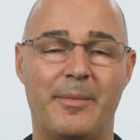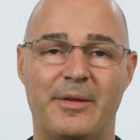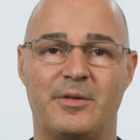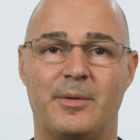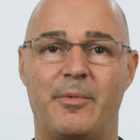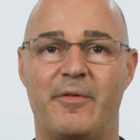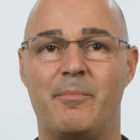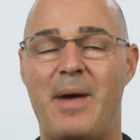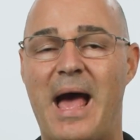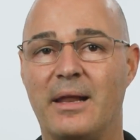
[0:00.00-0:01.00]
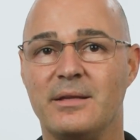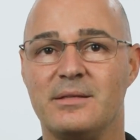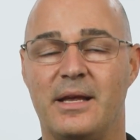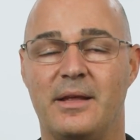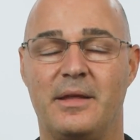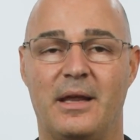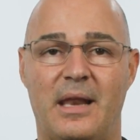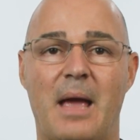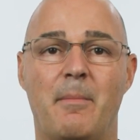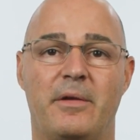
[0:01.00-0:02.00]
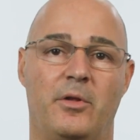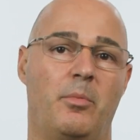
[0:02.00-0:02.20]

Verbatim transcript: some type of imbalance in the alignment of their